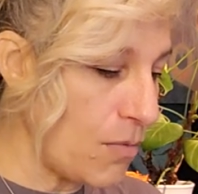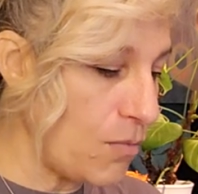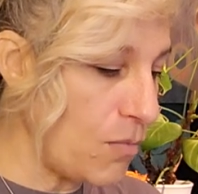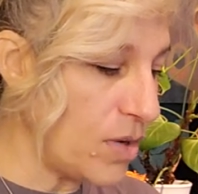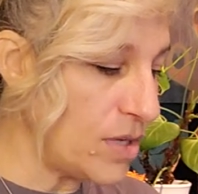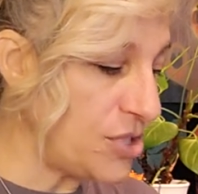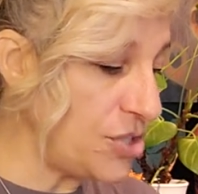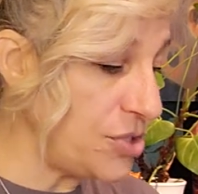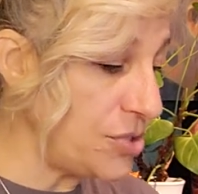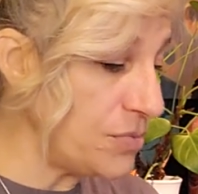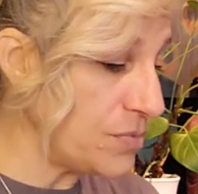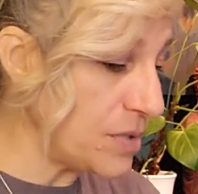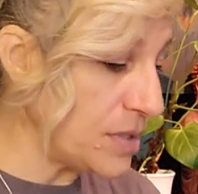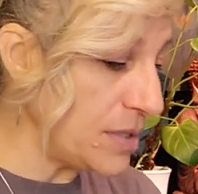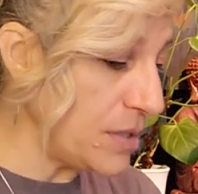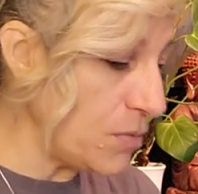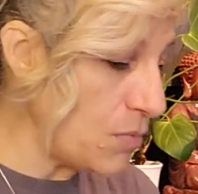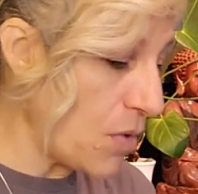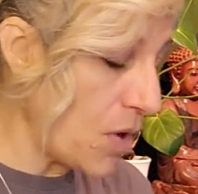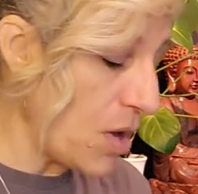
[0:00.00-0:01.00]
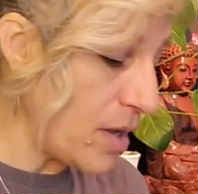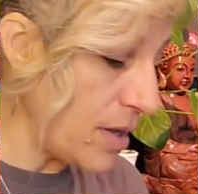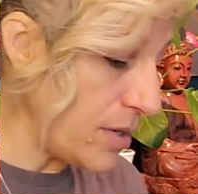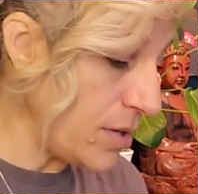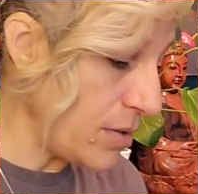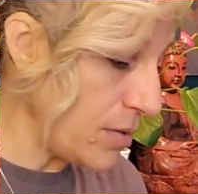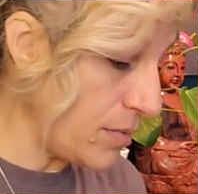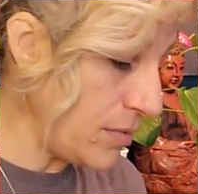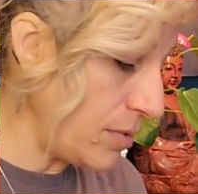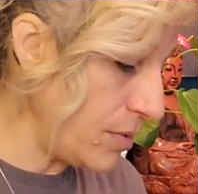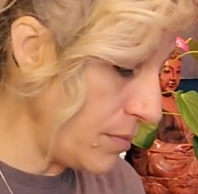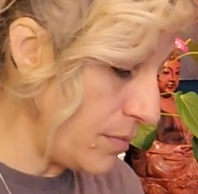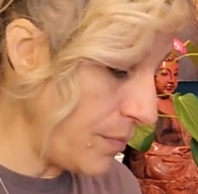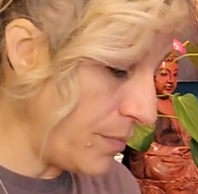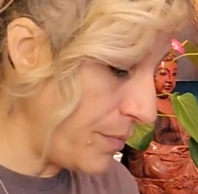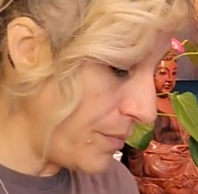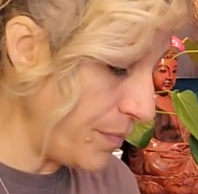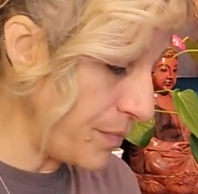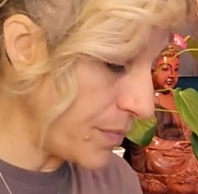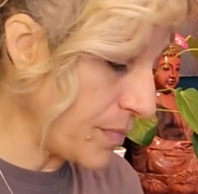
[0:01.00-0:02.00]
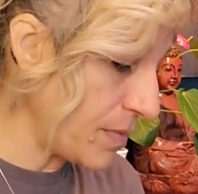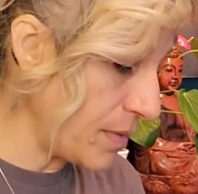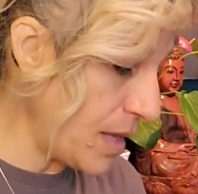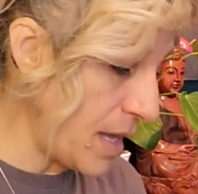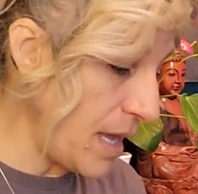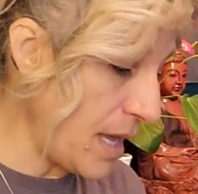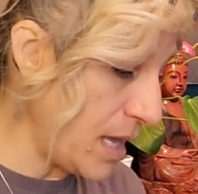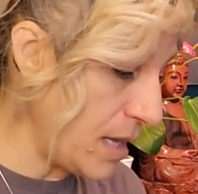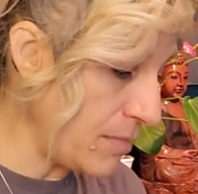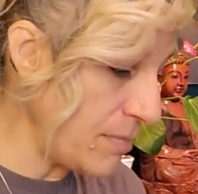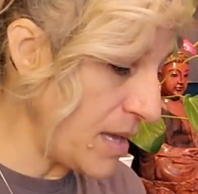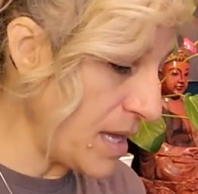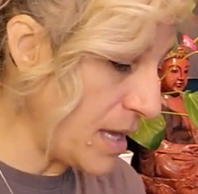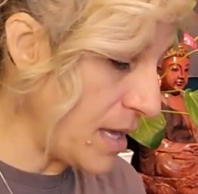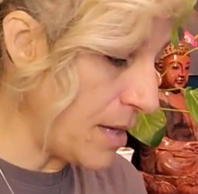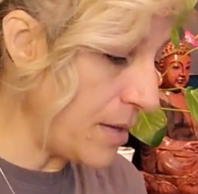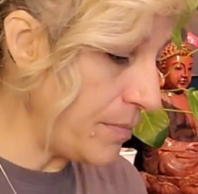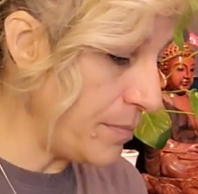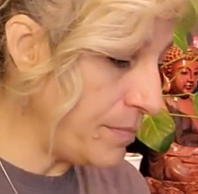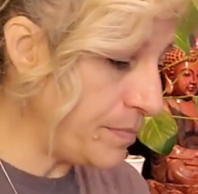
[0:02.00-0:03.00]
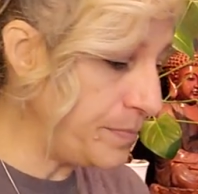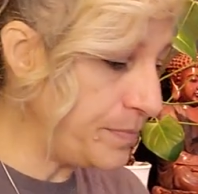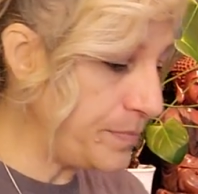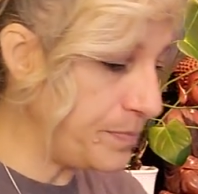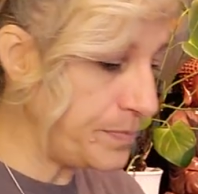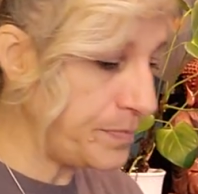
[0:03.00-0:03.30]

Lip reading: what you really want... The Hangman,